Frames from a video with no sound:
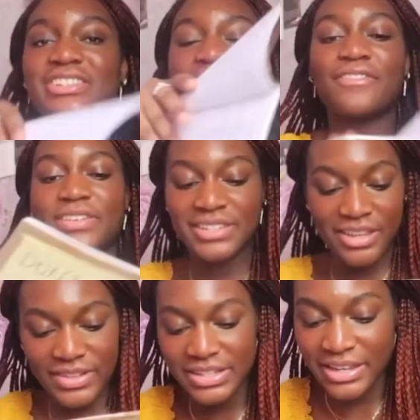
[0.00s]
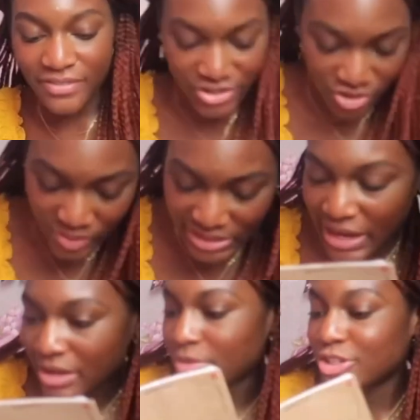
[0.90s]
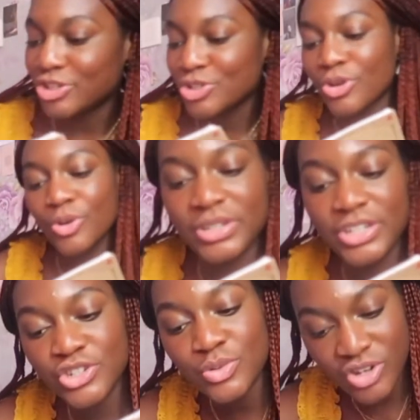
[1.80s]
777. You really had me in a chokehold, did you